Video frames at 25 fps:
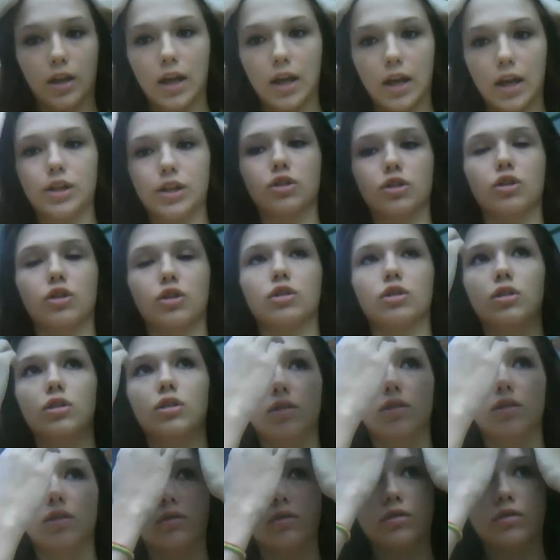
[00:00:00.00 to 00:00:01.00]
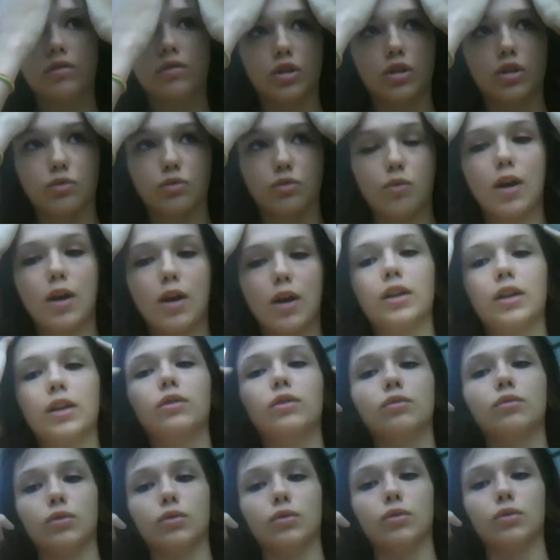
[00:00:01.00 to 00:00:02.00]
it's just run it
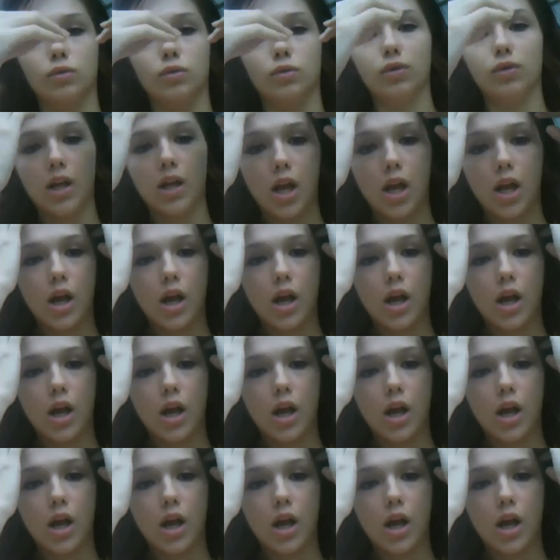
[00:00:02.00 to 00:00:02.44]
through